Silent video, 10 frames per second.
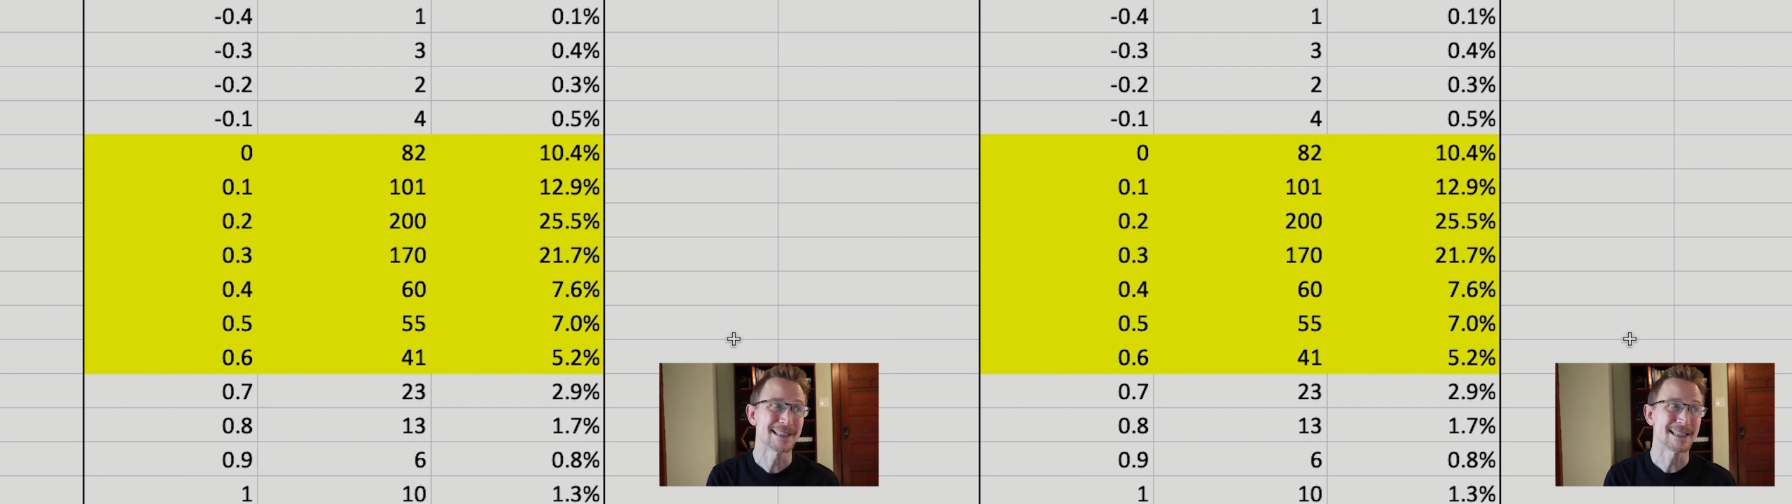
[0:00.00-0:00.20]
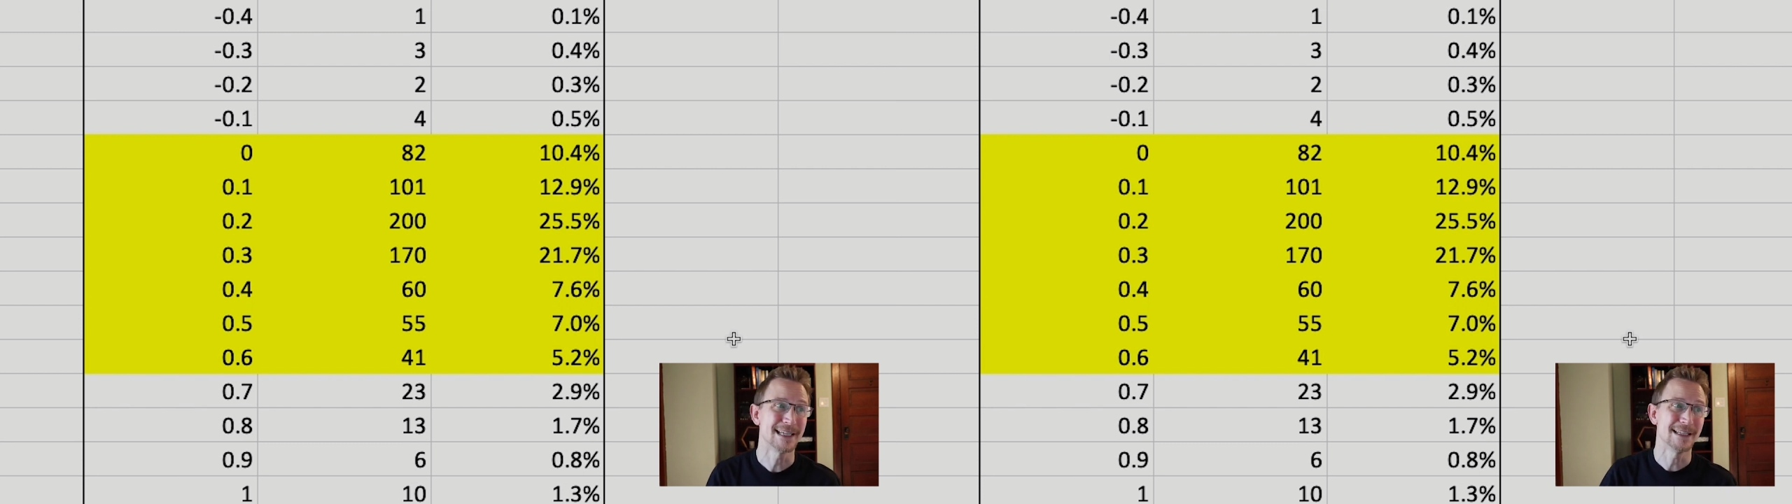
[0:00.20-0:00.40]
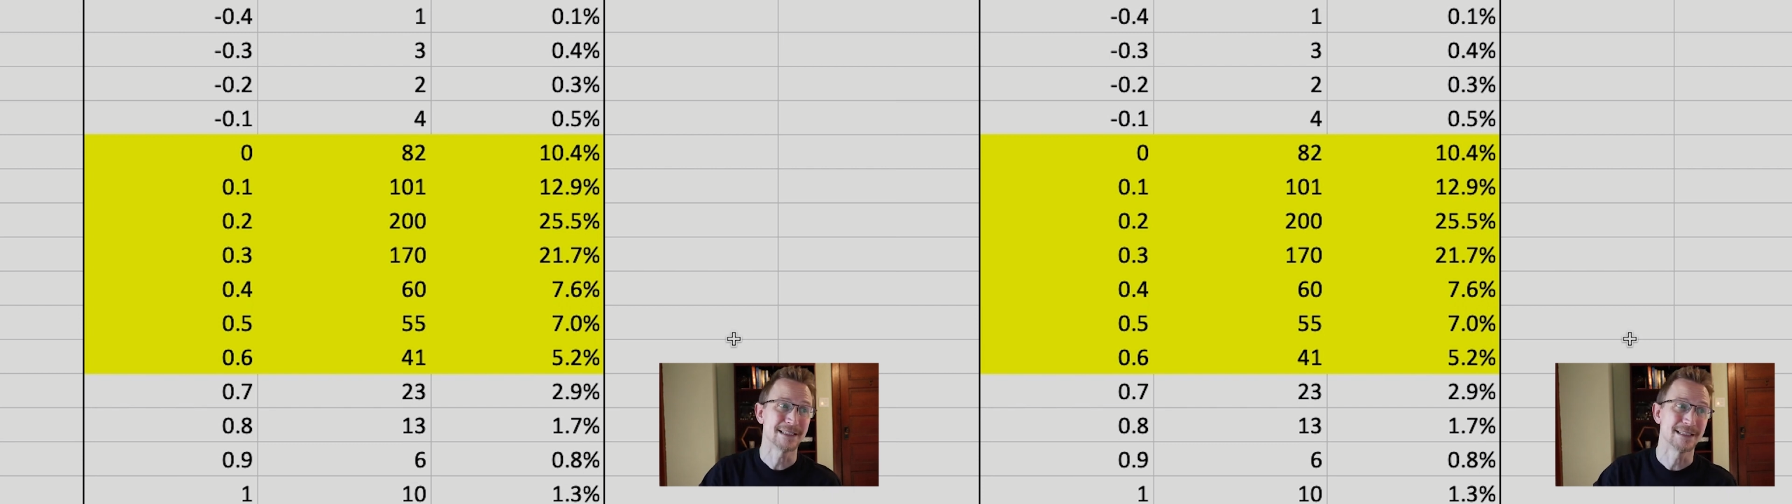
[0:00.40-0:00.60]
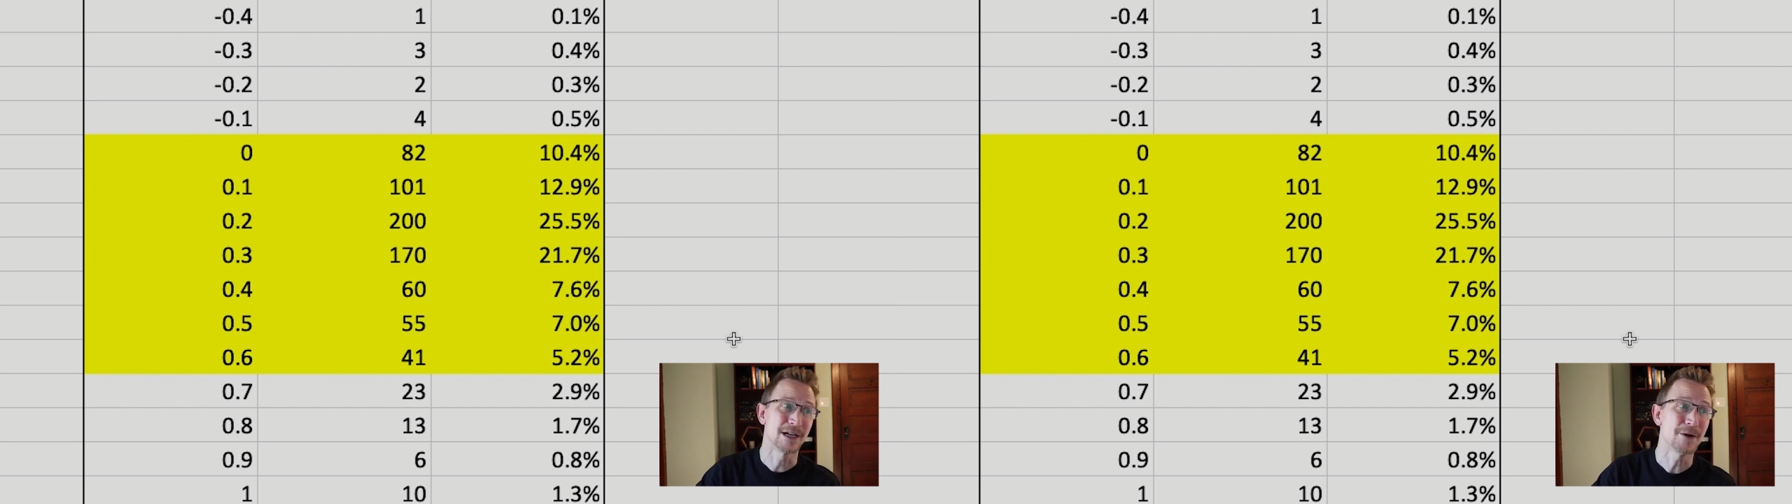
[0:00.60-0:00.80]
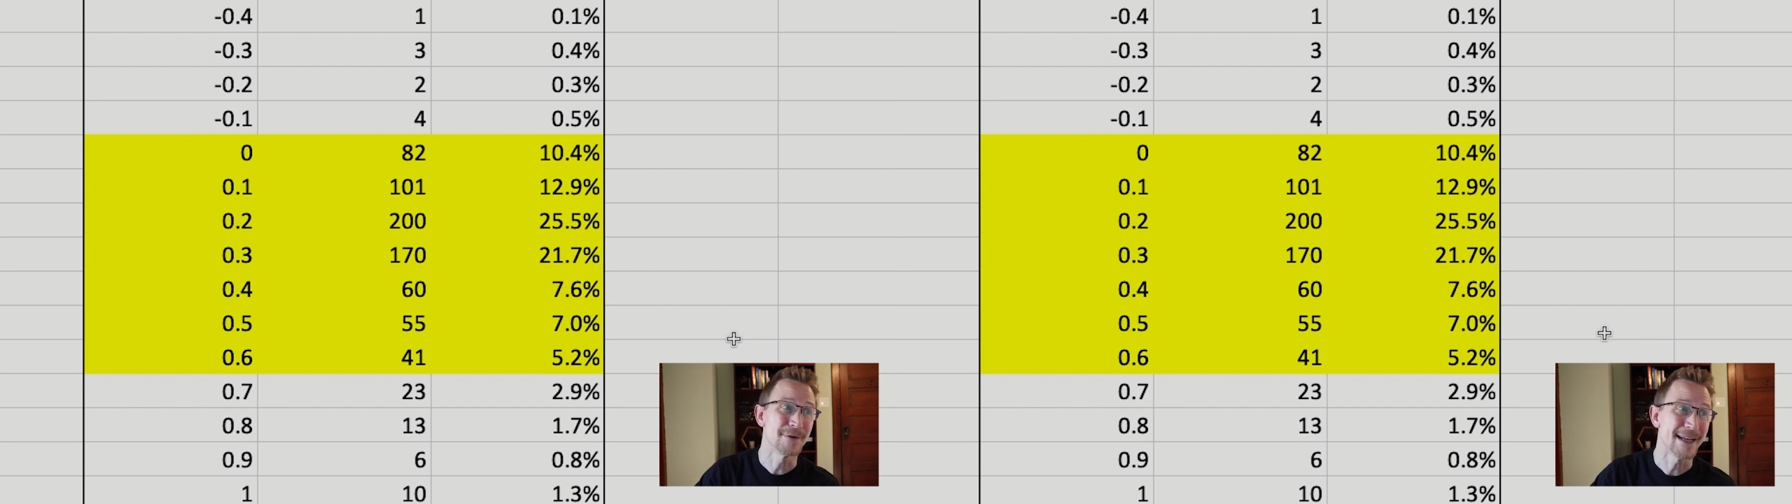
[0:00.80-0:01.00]
see
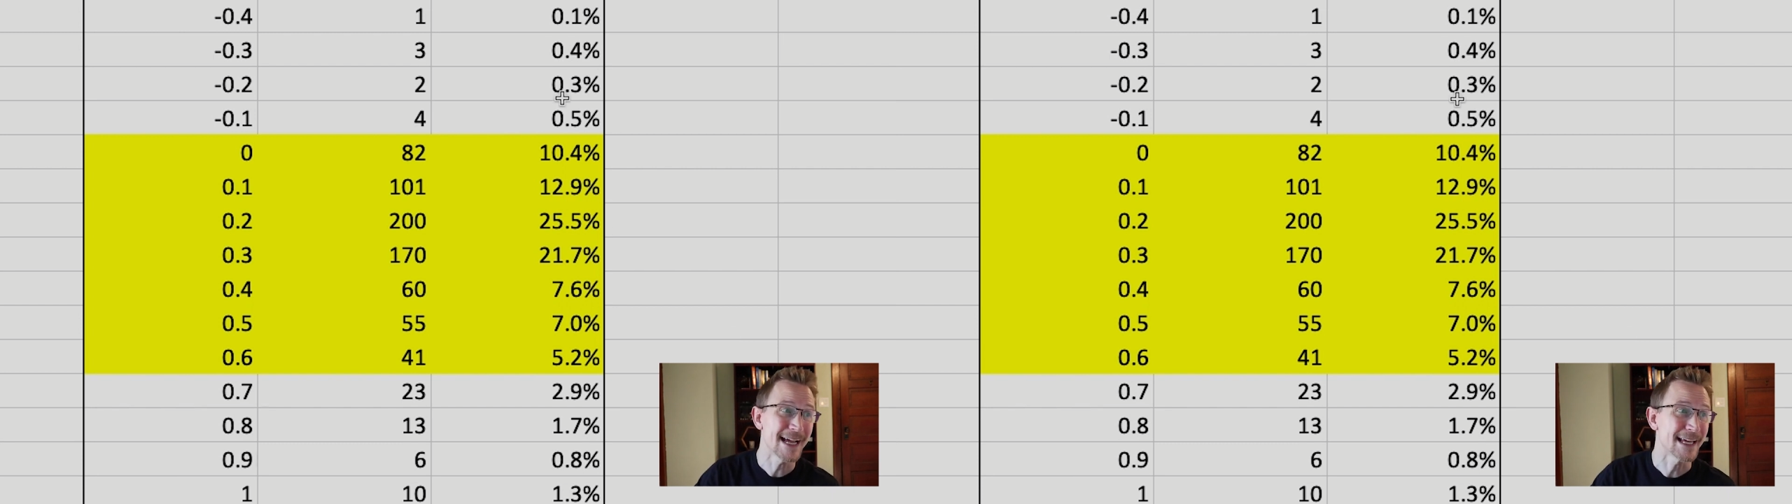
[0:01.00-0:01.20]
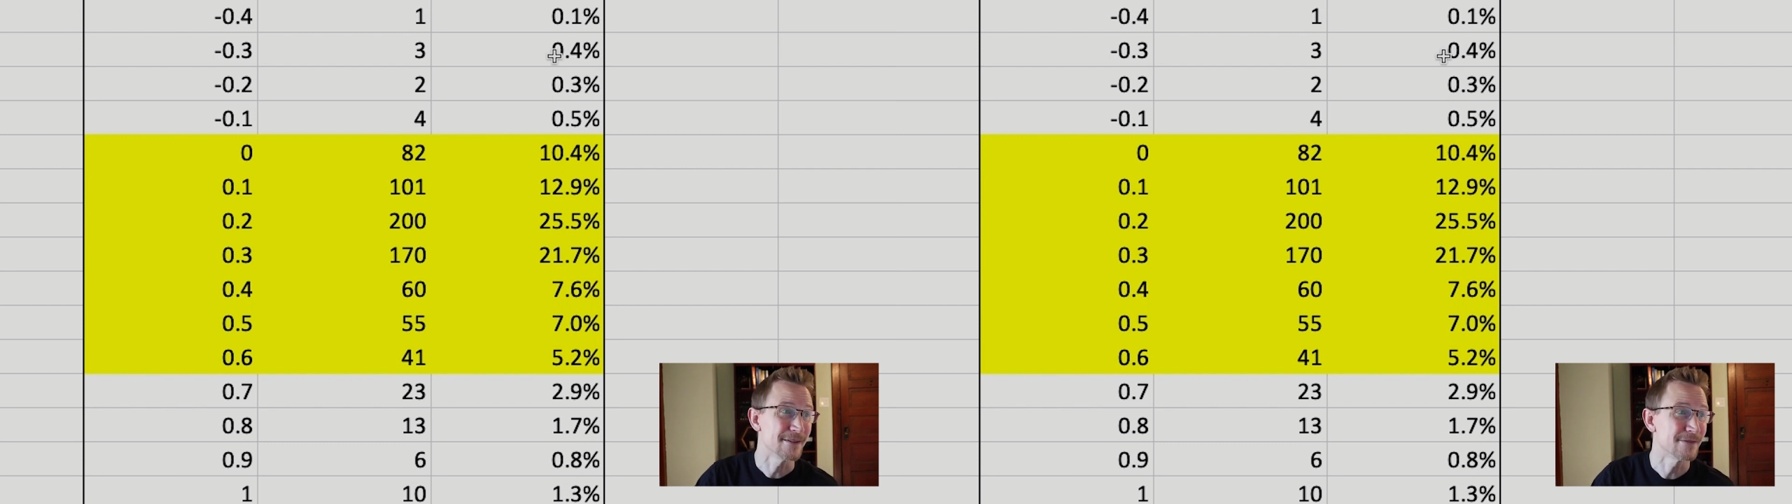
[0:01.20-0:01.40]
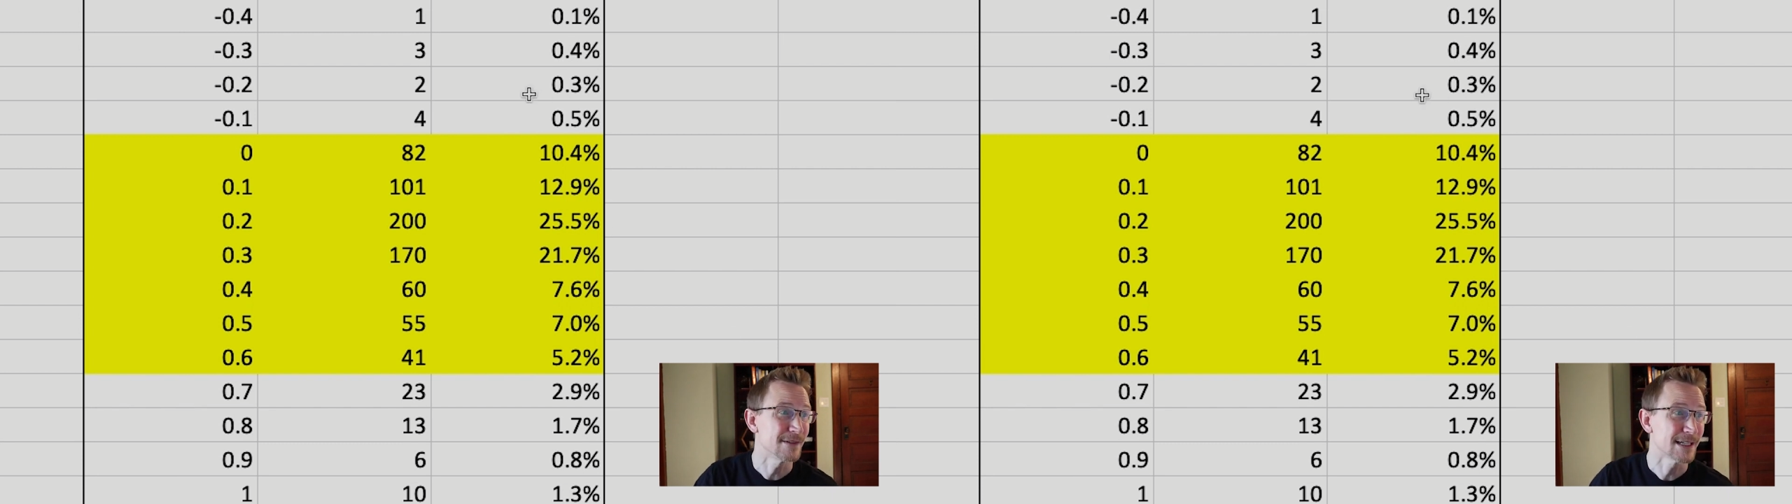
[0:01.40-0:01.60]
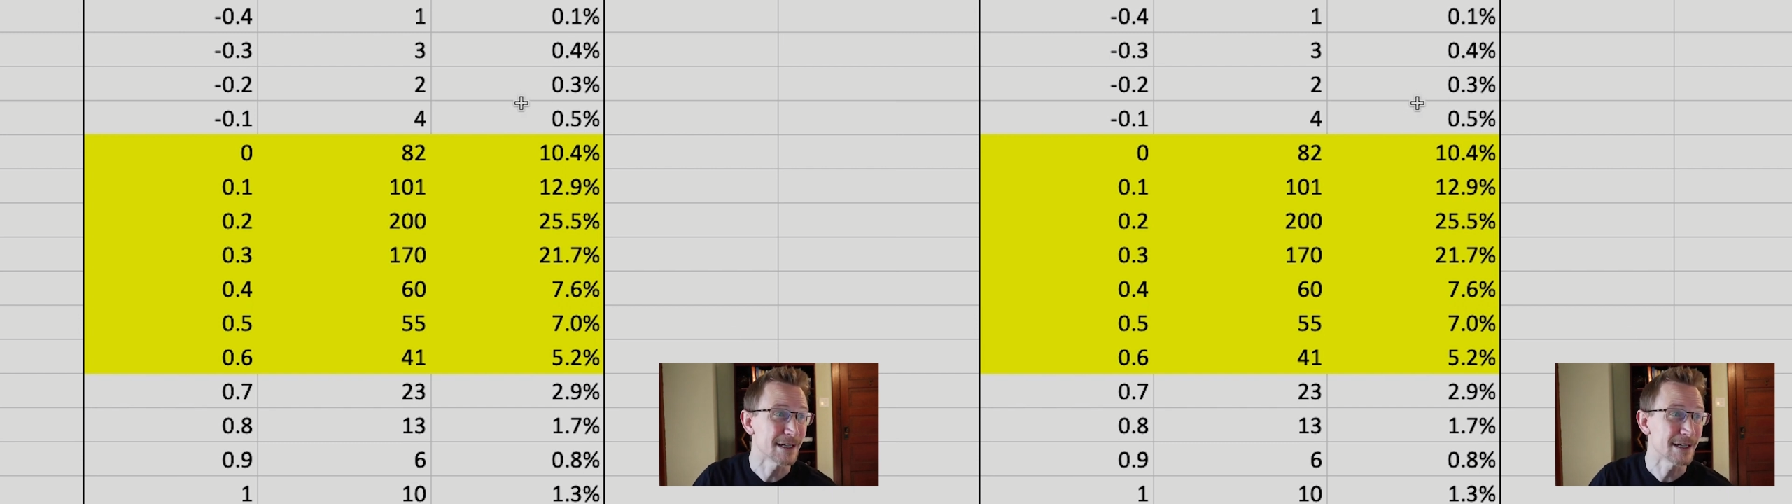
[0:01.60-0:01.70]
to go negative,